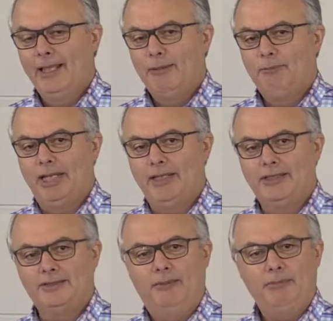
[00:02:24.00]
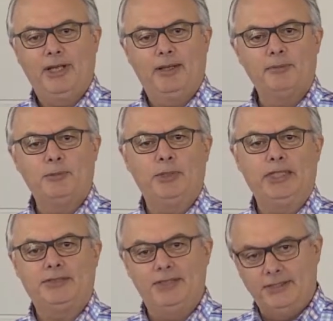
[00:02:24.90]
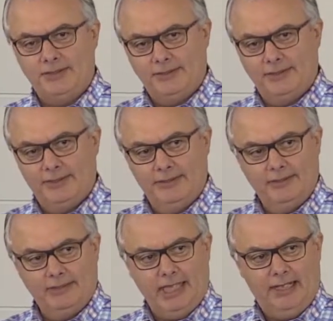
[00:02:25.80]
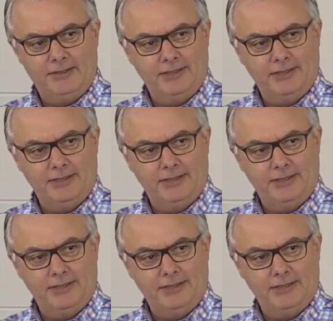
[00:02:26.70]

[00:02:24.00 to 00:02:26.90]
But sometimes we can't